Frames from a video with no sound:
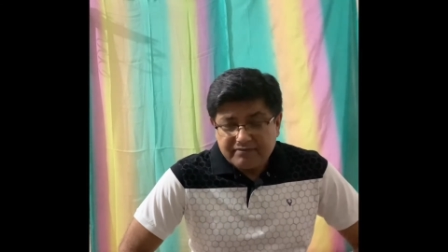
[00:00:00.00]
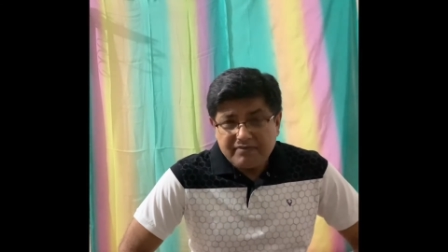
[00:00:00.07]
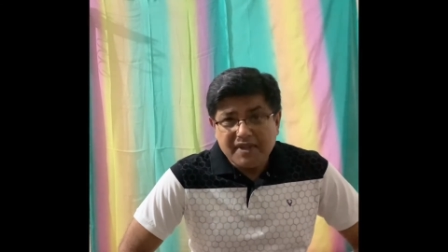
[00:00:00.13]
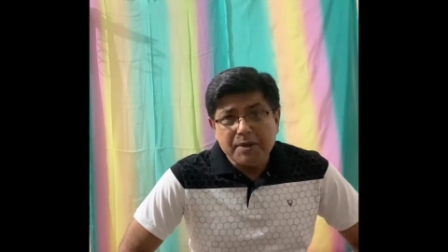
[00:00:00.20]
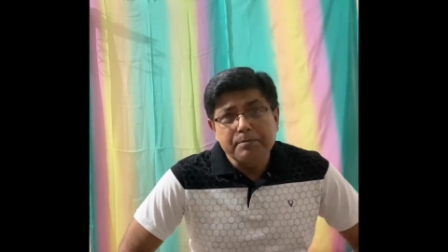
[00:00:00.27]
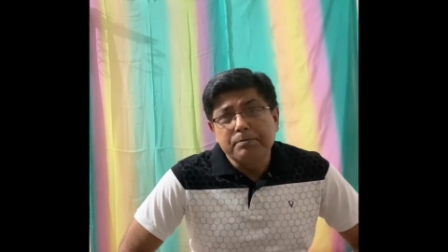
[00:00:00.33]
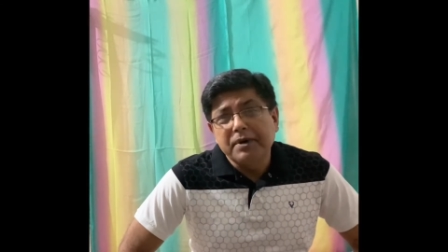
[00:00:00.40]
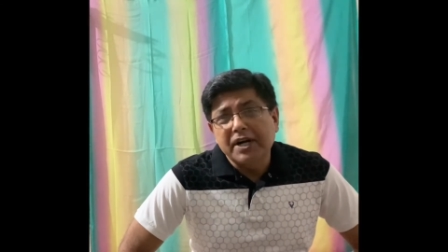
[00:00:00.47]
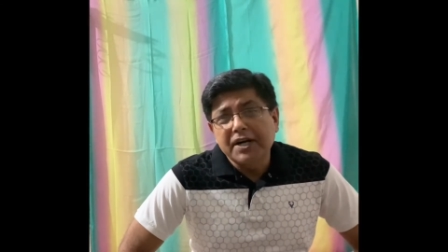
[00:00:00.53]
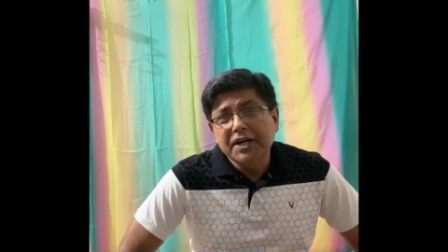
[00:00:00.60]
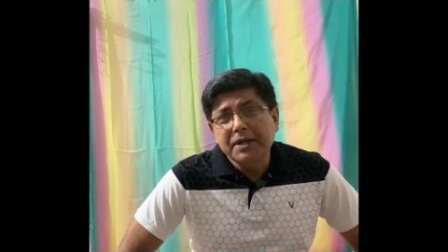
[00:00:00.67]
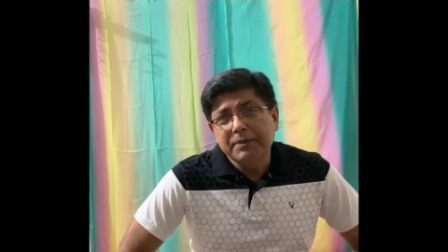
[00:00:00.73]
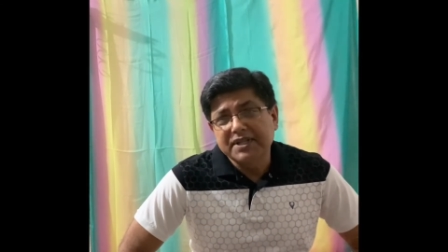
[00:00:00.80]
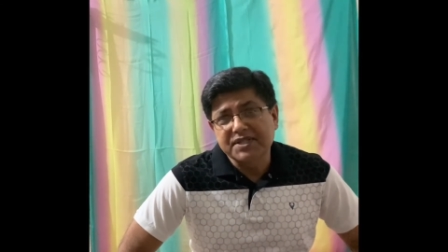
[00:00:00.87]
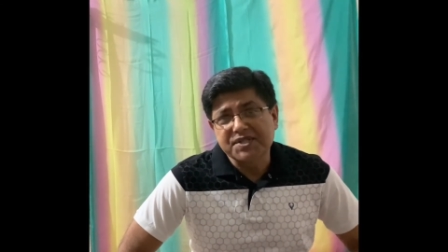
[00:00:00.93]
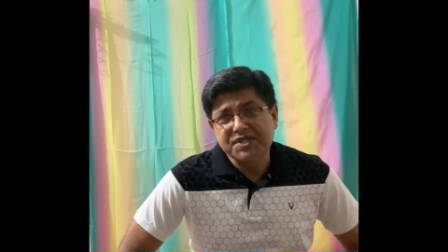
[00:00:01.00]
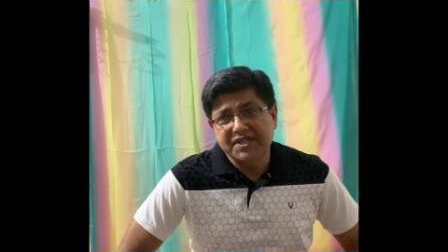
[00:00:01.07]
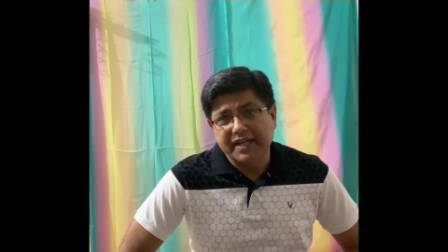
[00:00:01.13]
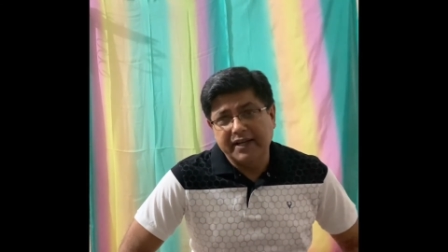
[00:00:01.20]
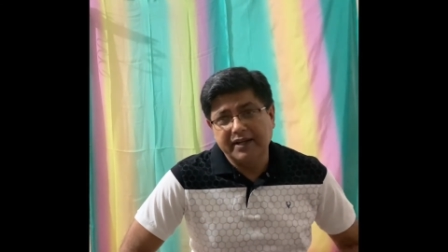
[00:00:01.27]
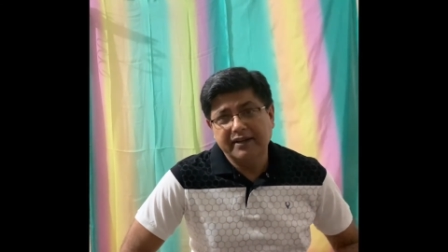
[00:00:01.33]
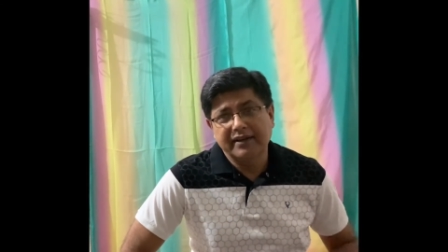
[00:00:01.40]
burn him at the
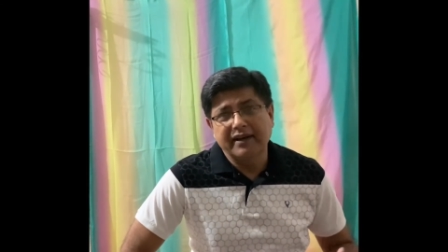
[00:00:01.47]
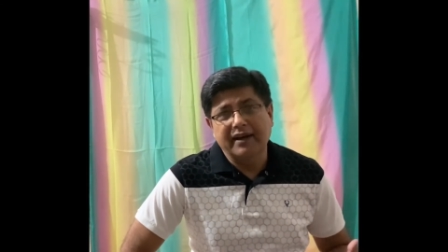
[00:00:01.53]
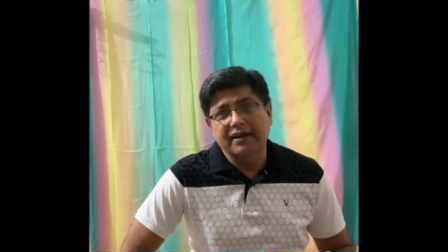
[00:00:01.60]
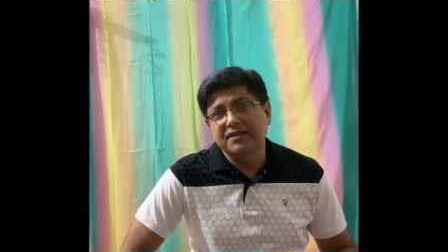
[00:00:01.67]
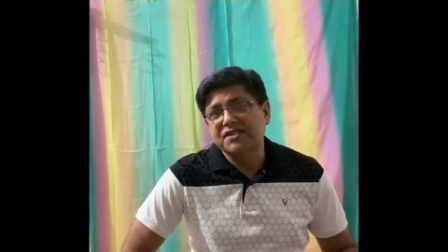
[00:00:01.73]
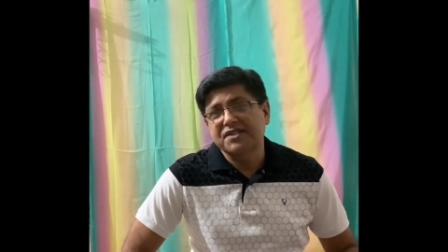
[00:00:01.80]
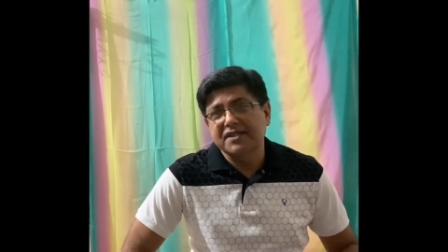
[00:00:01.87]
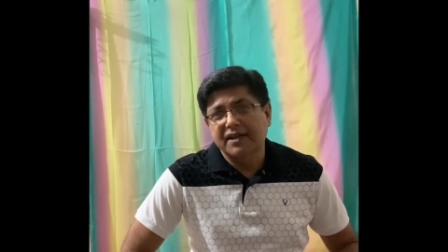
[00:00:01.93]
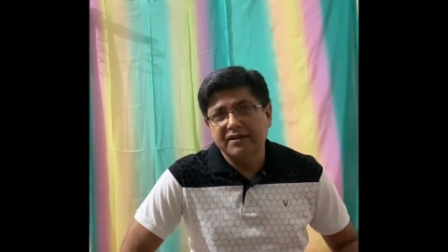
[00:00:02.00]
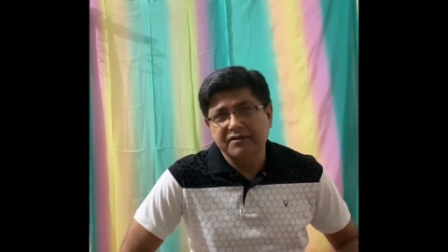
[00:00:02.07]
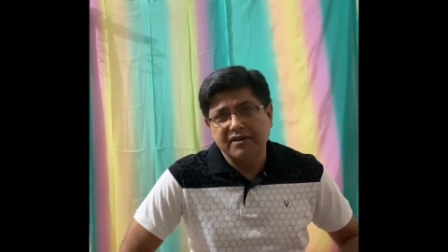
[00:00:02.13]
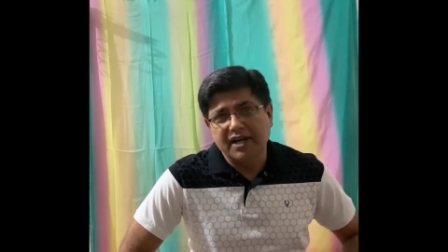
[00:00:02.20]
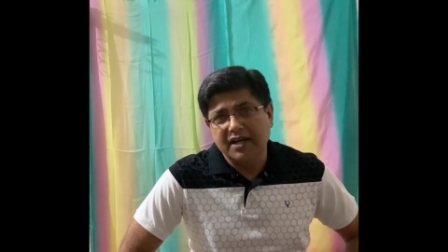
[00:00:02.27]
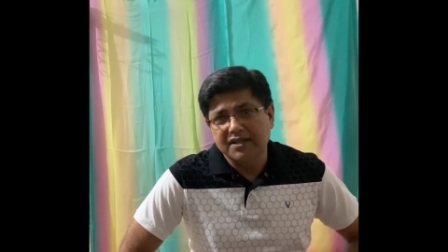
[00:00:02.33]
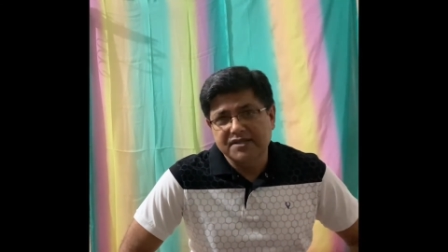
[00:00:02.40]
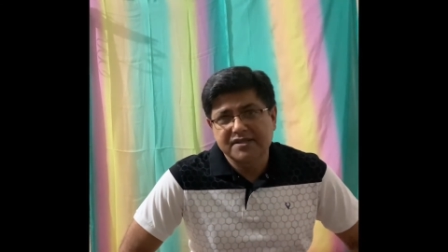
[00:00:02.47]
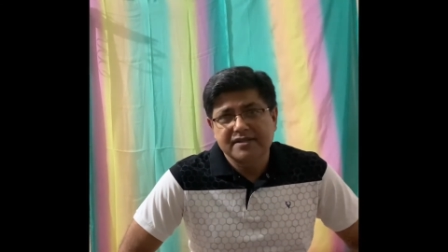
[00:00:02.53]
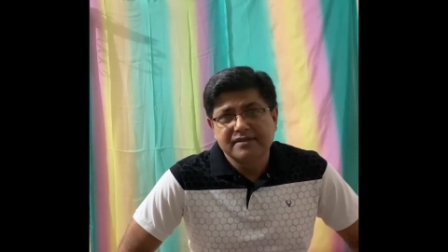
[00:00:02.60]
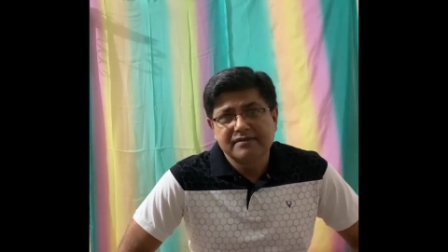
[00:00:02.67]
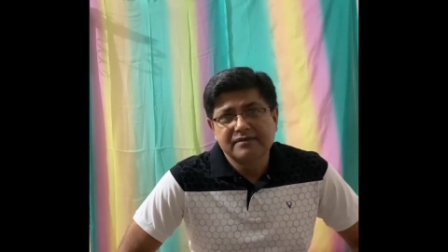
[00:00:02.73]
stake at sunrise.